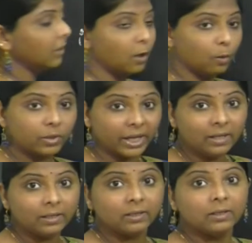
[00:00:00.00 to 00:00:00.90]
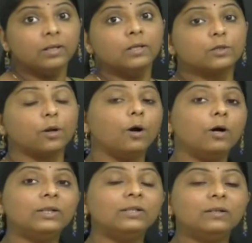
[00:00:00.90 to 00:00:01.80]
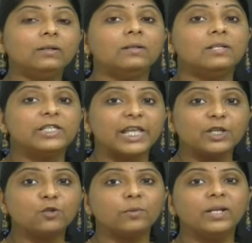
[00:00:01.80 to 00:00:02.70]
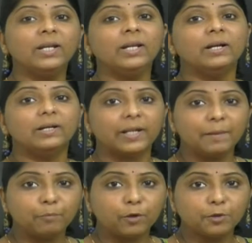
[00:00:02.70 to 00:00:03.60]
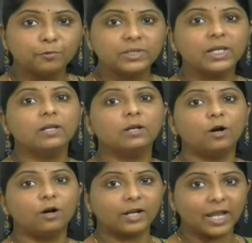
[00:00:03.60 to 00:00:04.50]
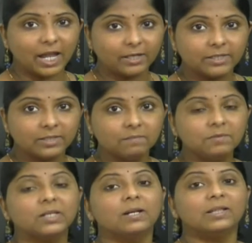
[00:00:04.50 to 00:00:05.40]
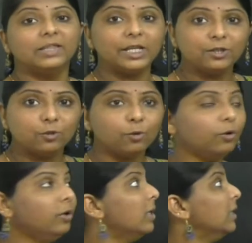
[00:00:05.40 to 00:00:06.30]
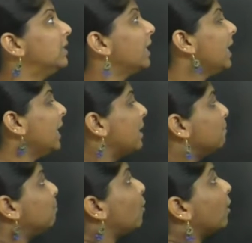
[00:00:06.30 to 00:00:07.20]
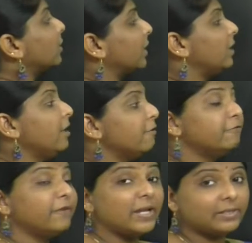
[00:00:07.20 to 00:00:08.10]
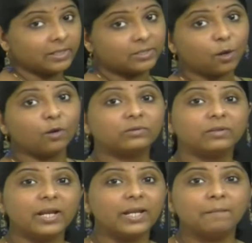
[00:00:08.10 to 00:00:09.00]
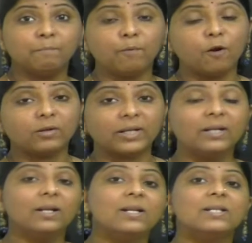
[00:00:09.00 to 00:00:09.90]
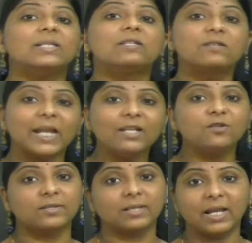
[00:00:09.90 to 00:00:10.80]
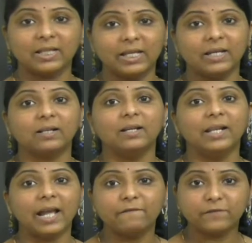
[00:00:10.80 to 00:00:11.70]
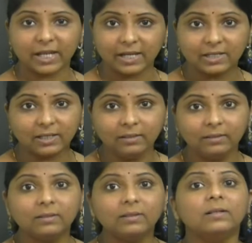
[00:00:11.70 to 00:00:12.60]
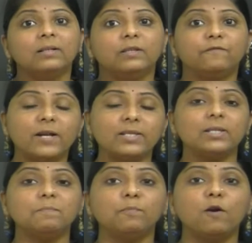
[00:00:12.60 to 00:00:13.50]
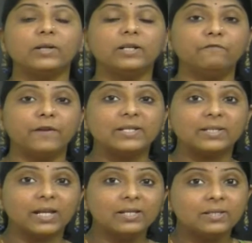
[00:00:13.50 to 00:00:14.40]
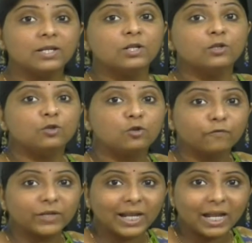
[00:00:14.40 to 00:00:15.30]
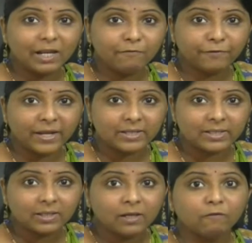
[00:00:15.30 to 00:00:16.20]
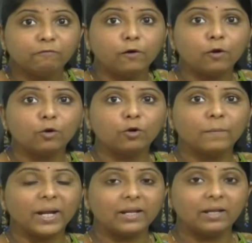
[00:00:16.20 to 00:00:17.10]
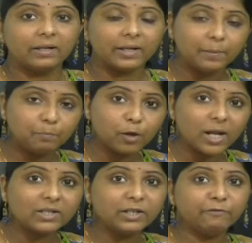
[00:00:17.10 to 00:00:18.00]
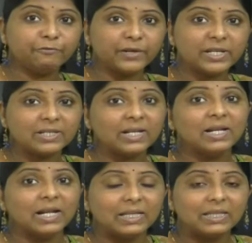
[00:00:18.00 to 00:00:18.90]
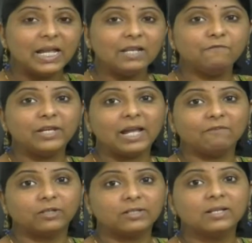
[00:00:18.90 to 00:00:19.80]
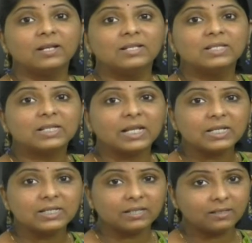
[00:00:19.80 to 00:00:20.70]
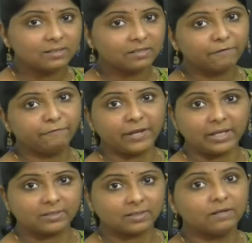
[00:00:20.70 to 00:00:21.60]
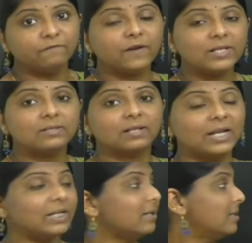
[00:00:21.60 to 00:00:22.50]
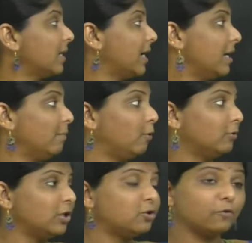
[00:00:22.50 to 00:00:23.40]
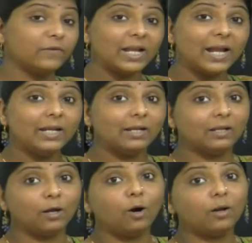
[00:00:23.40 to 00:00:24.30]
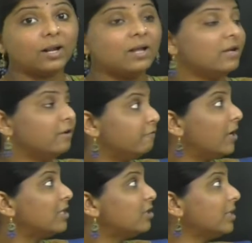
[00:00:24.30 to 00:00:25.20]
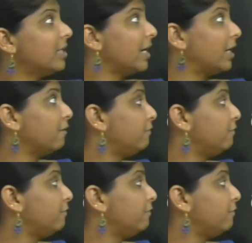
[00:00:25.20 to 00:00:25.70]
Okay, so all the sexually reproducing organisms, they show three important phases or three important stages in their life cycle. The first important phase is juvenile phase, followed by reproductive phase, and then we have this senescence phase. First, let us study about the juvenile or vegetative